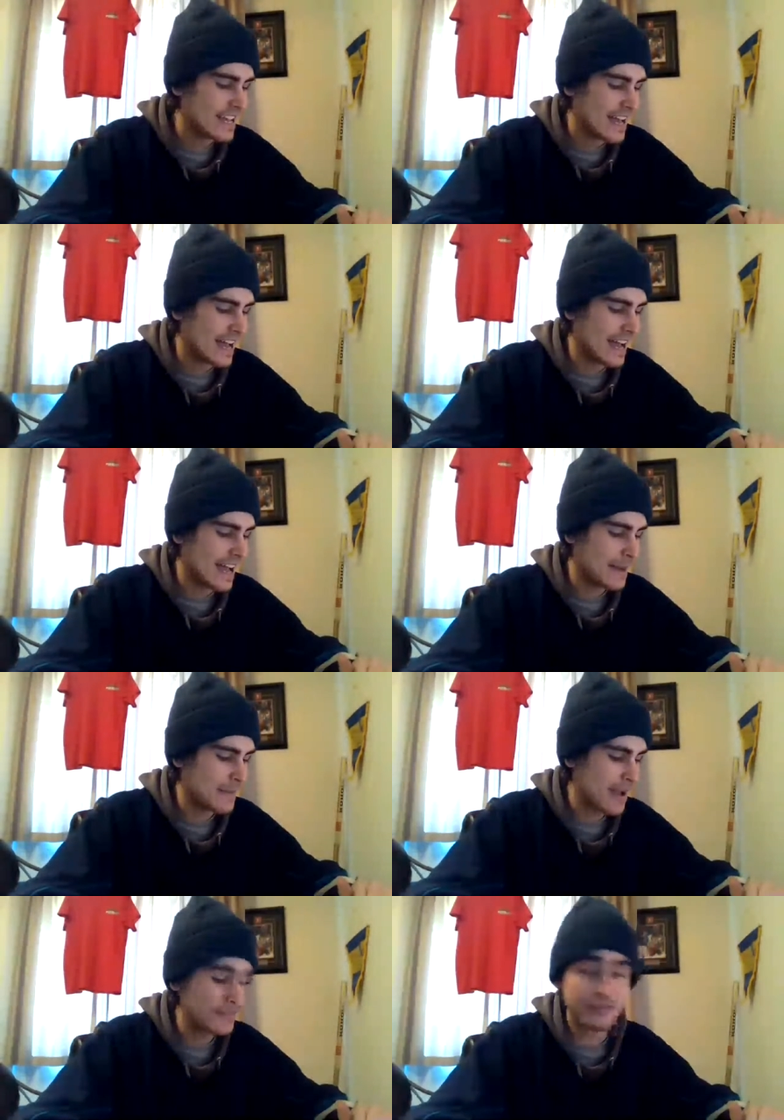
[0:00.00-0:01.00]
I
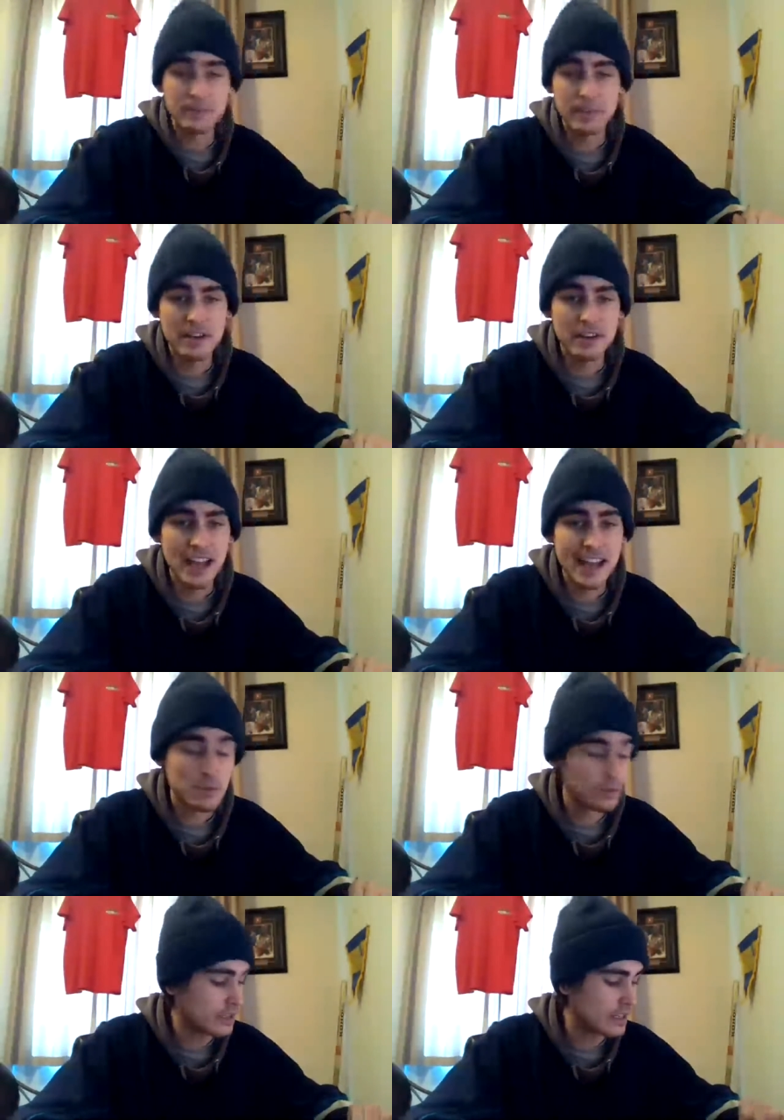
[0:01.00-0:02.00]
have a free play here, guys.
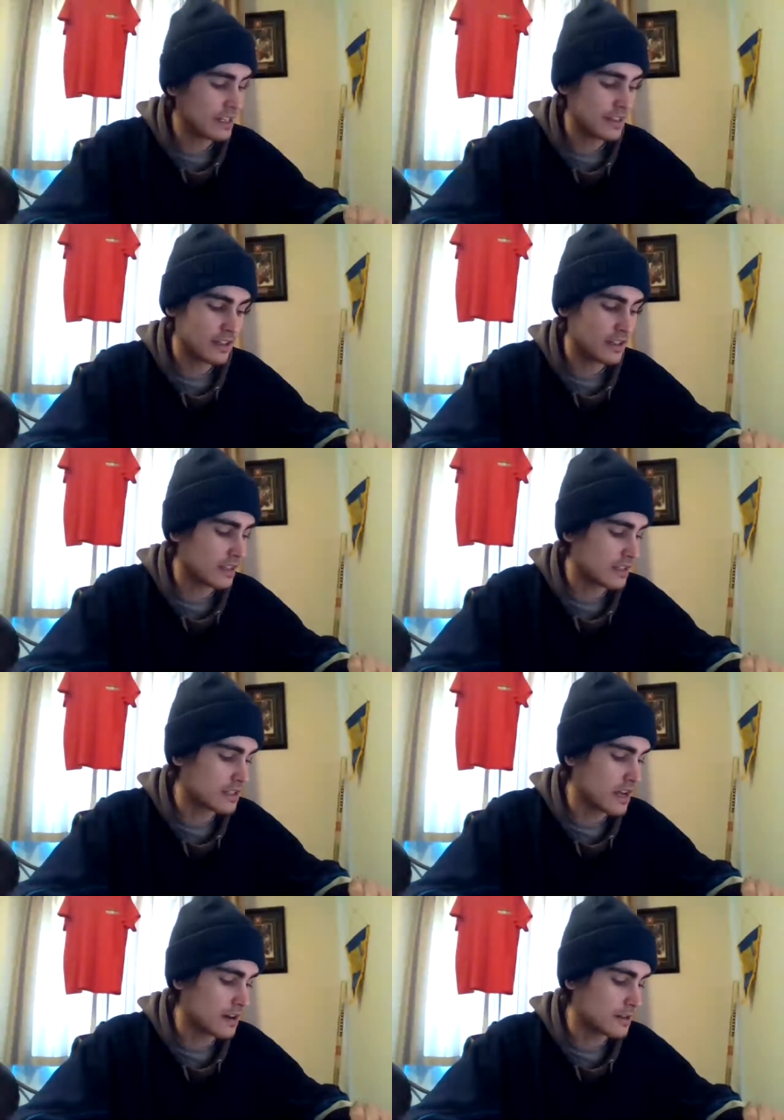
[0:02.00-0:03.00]
We're looking at the
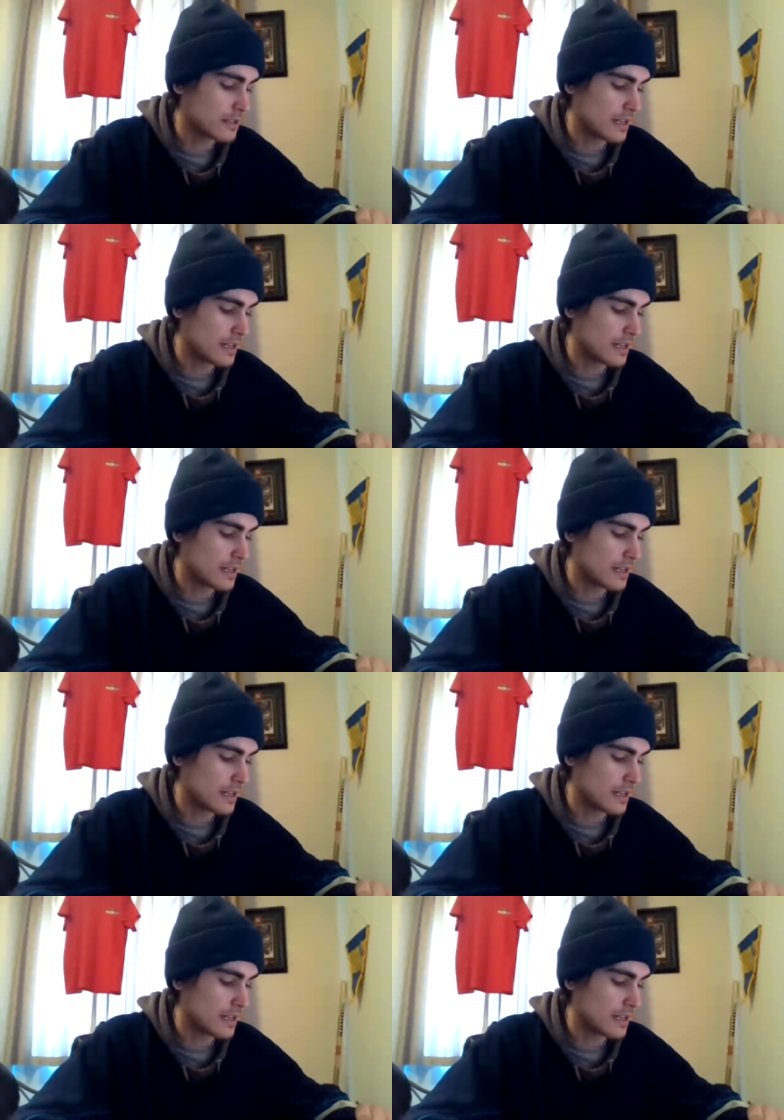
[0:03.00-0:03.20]
Stars.